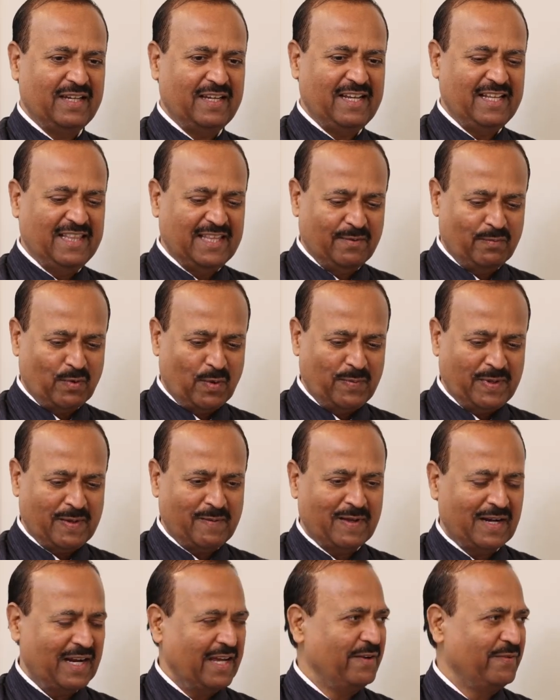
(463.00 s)
in the moment
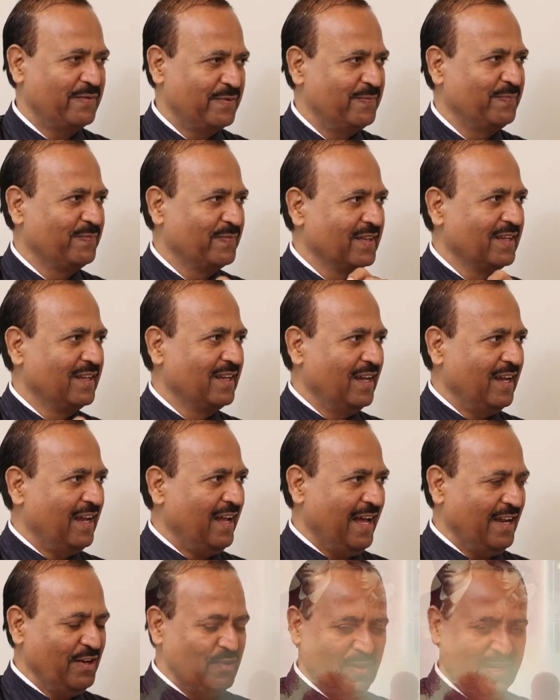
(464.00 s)
of my life.
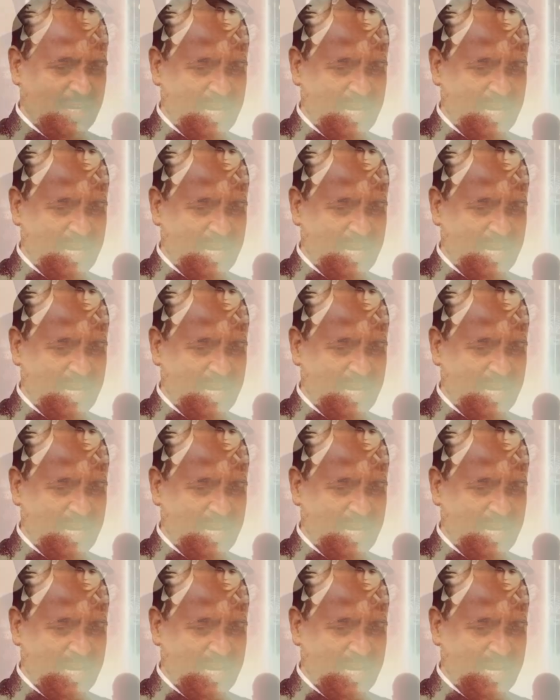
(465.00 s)
Are you